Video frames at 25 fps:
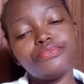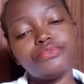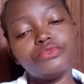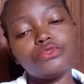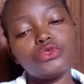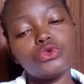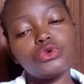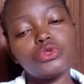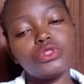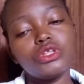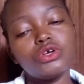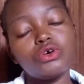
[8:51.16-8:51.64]

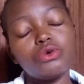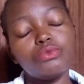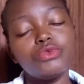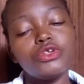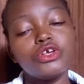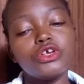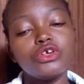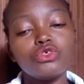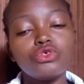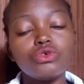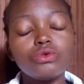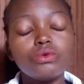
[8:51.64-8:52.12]
So the
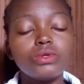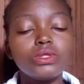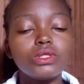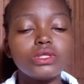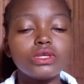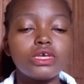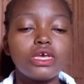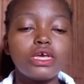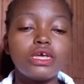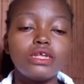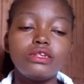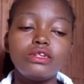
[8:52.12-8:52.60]
communication was
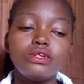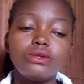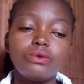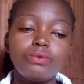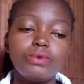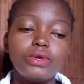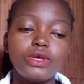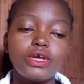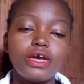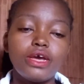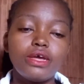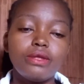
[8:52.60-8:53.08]
getting
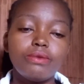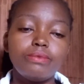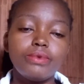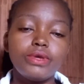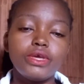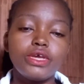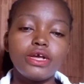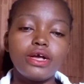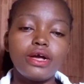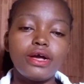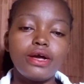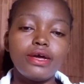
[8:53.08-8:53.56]
weaker and
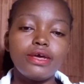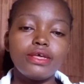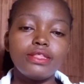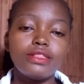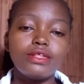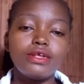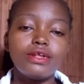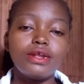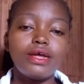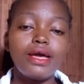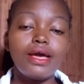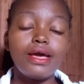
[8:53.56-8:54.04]
weaker, and
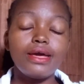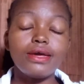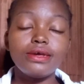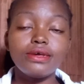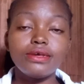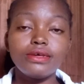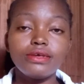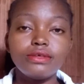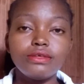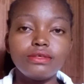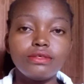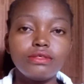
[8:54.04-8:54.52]
then
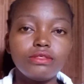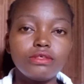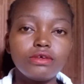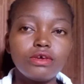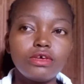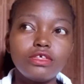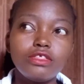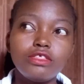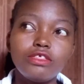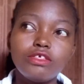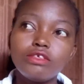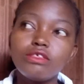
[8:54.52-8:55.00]
I
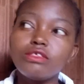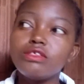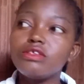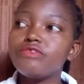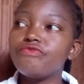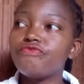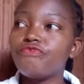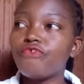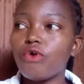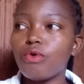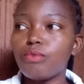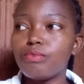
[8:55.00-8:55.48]
just
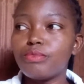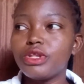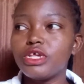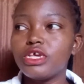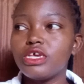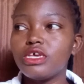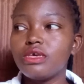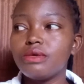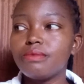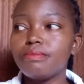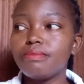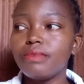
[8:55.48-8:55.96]
informed
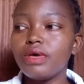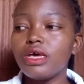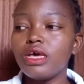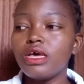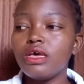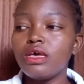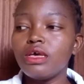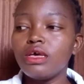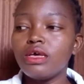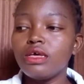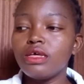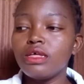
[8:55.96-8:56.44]
him
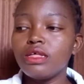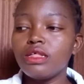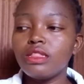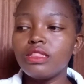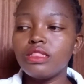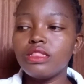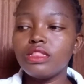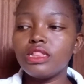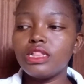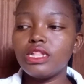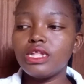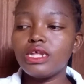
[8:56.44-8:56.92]

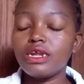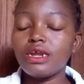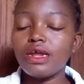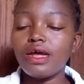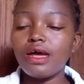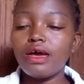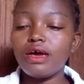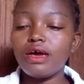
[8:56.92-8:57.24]
that